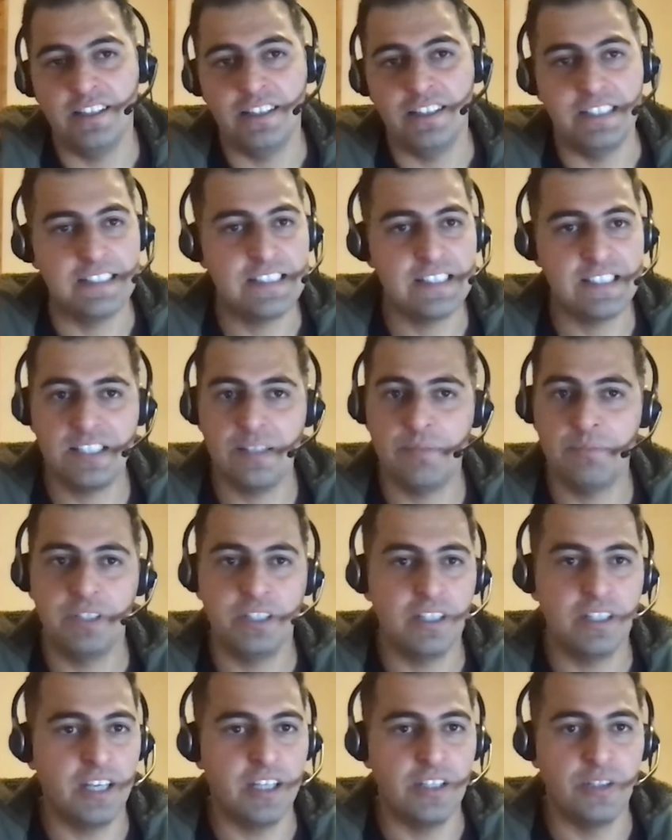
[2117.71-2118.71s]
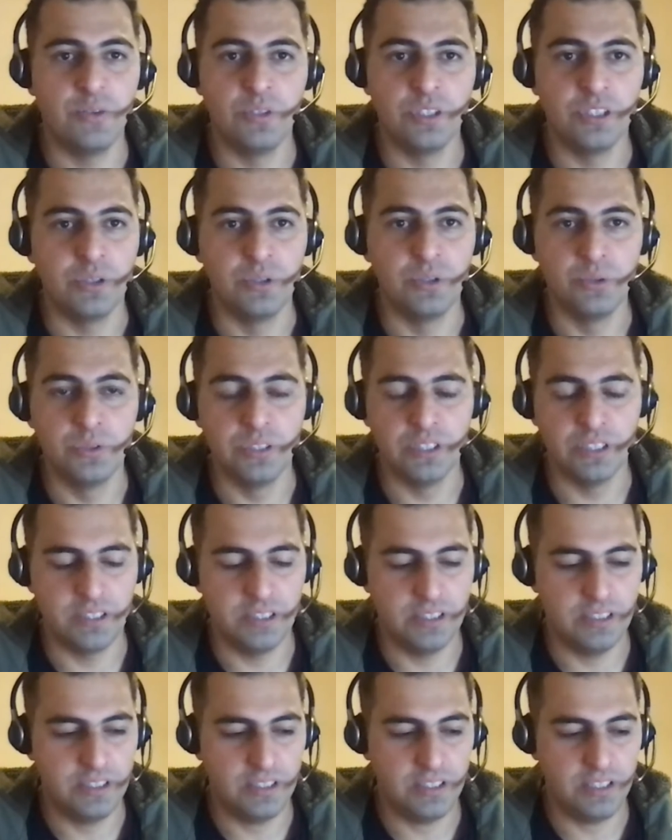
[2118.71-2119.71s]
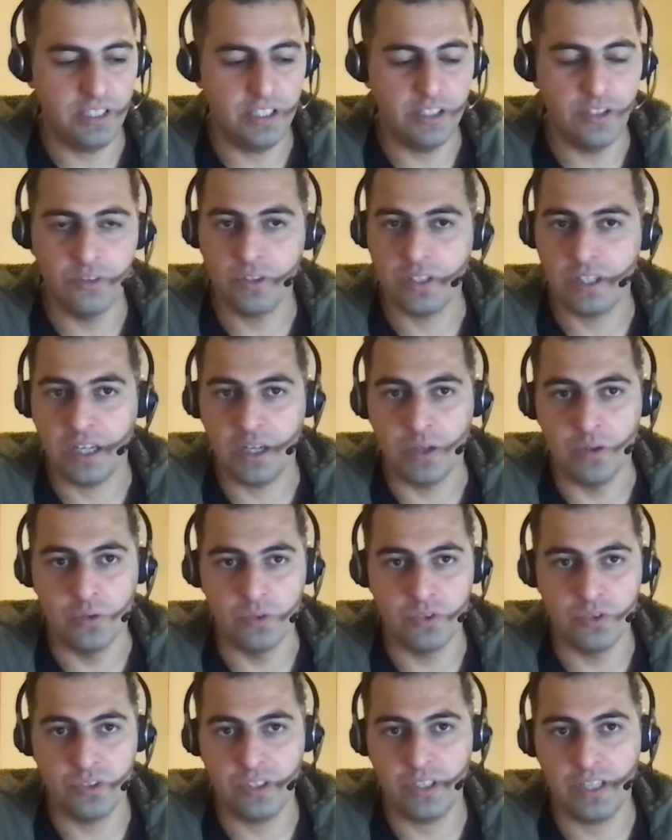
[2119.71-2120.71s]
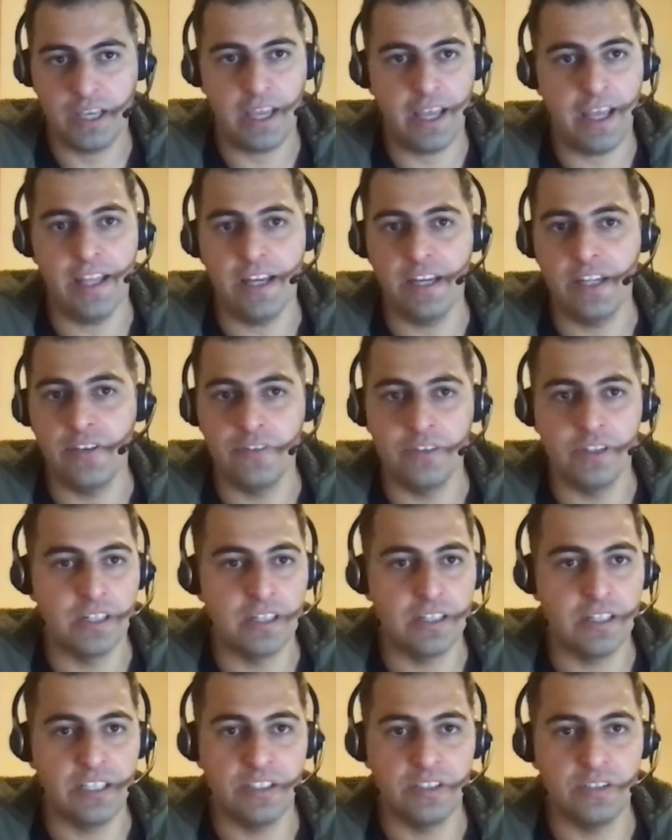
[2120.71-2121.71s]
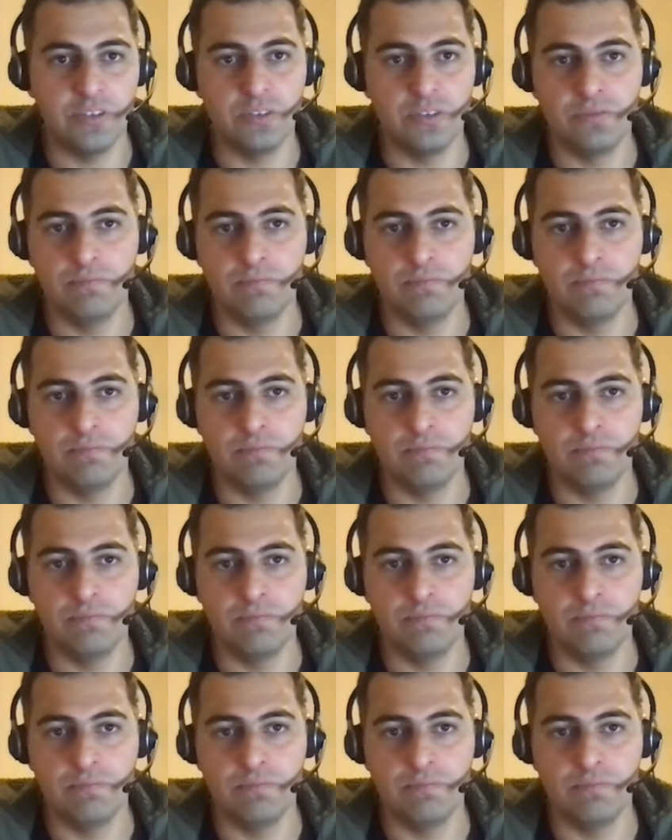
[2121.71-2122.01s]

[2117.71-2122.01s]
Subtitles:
This is something like you can do it in your house anywhere. Like